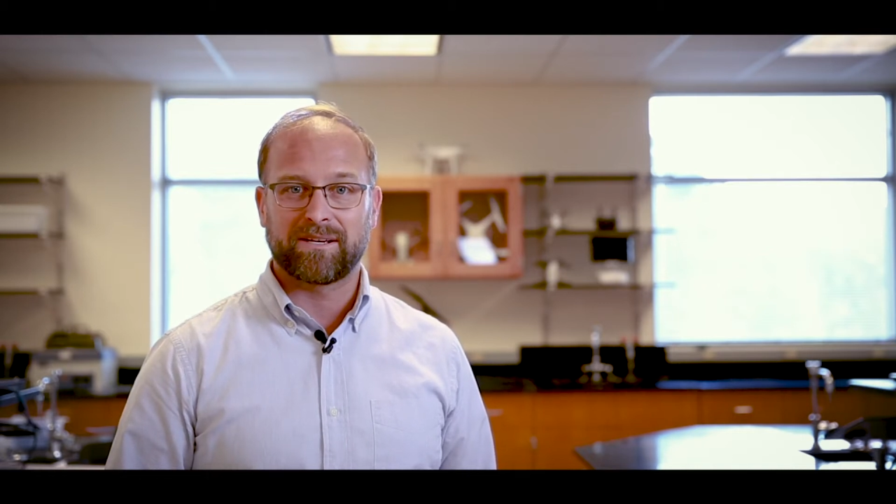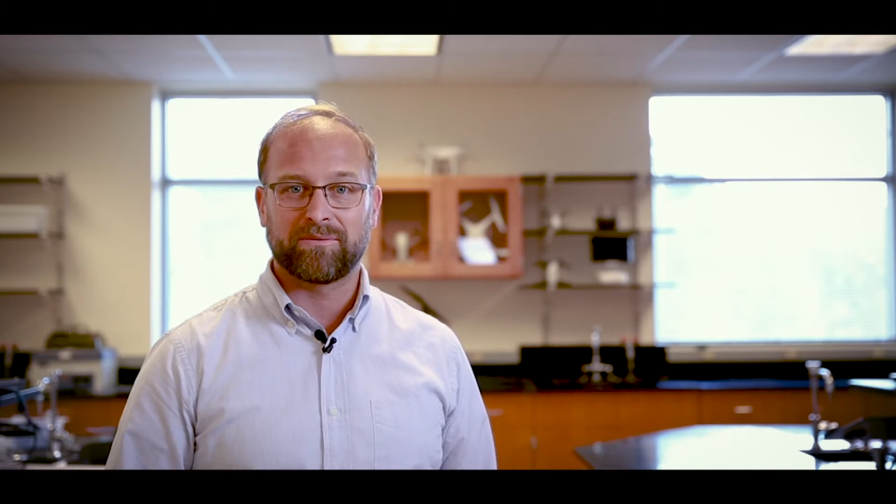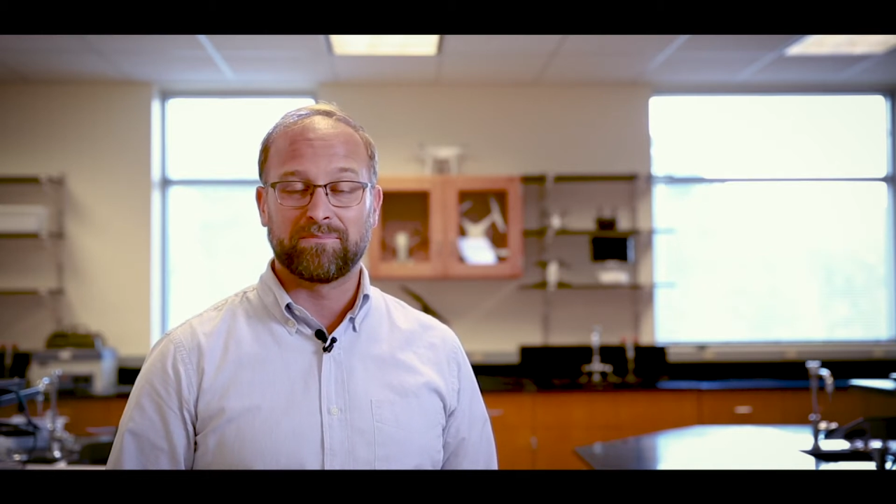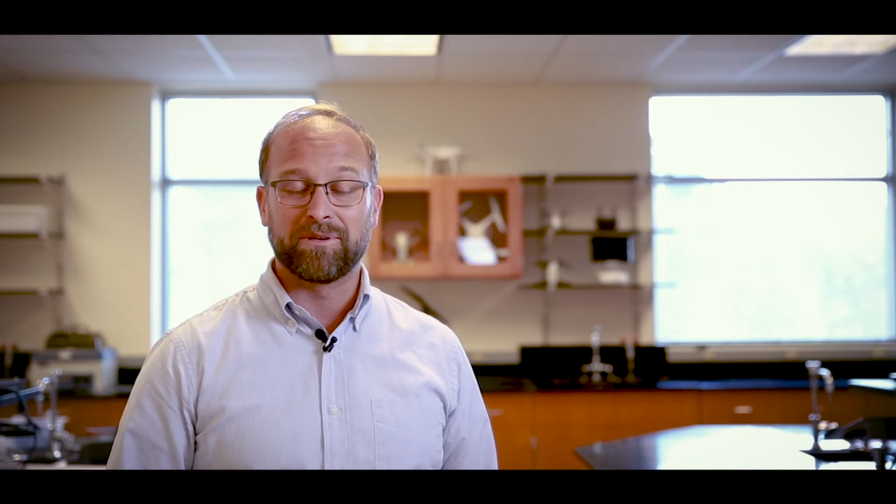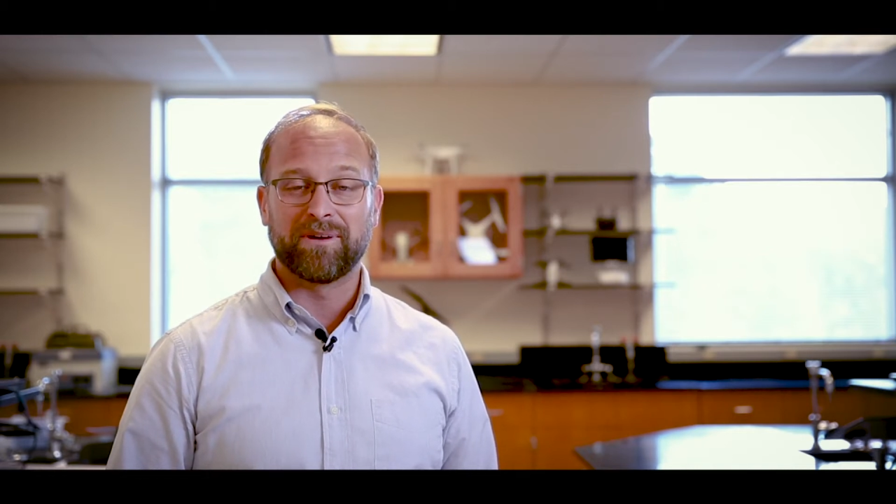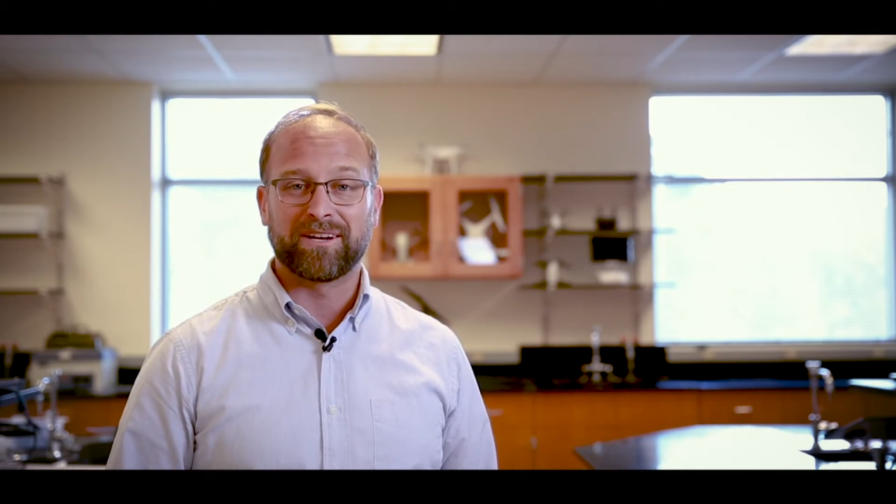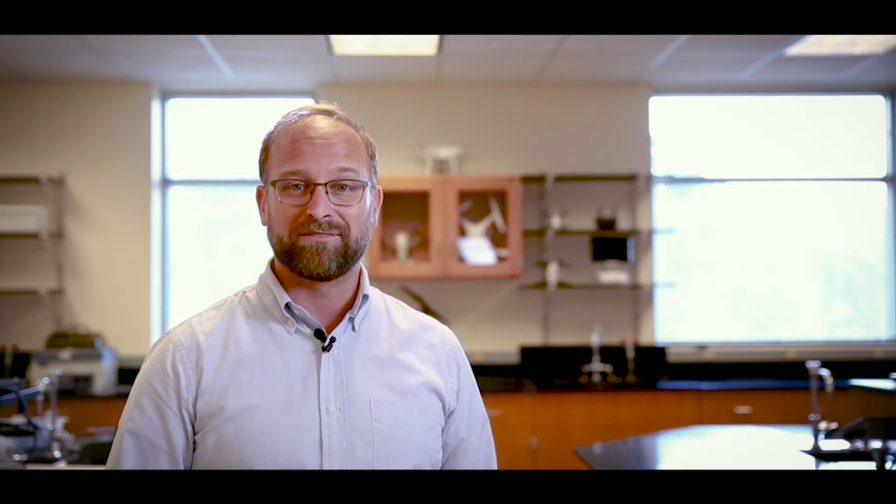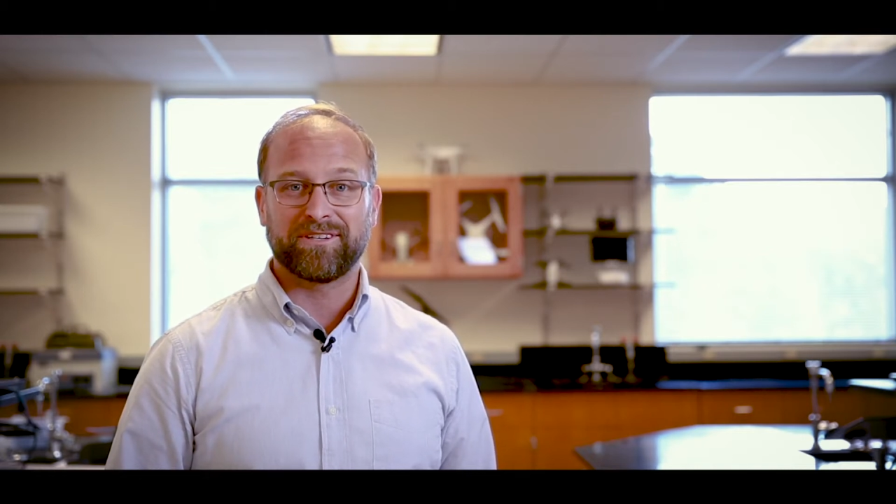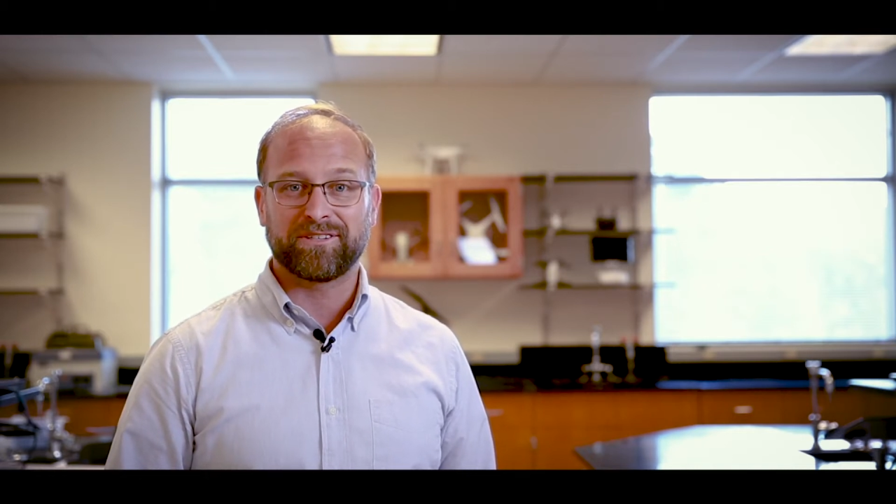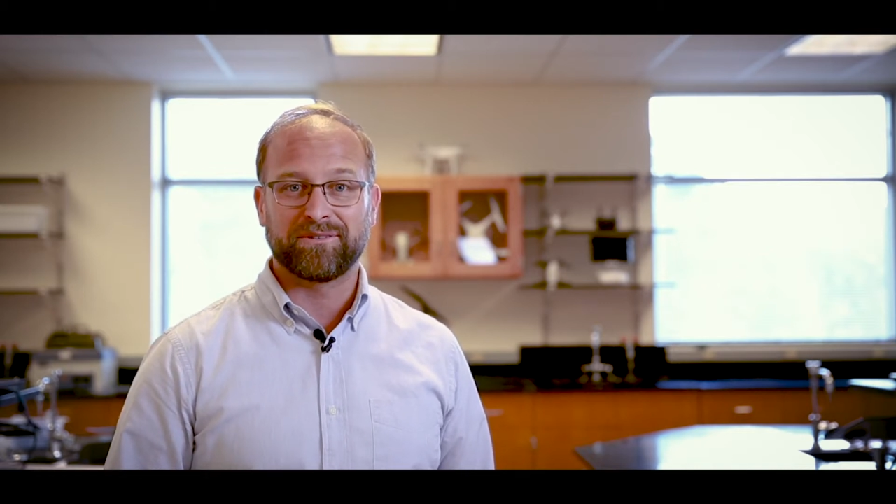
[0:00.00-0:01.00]
that would be
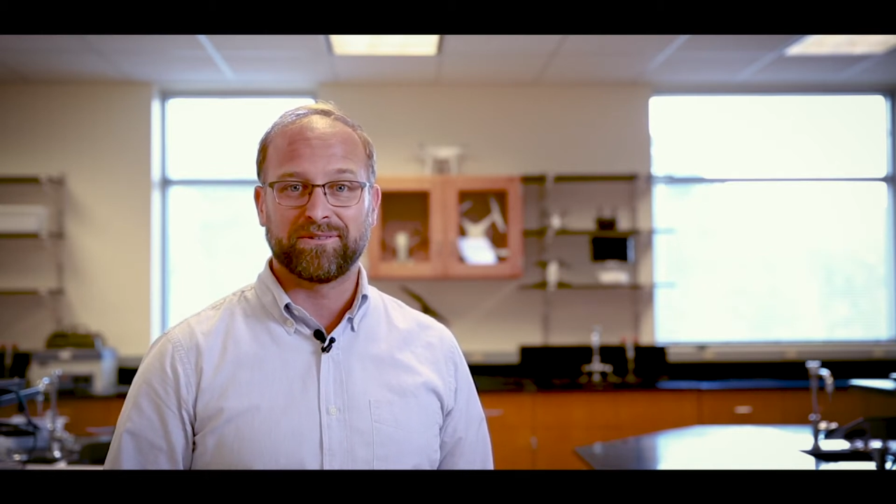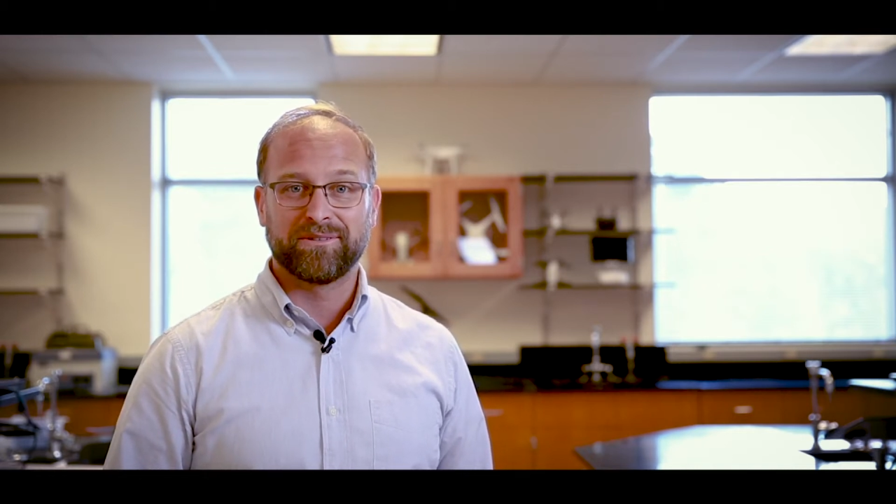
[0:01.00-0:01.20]
beneficial.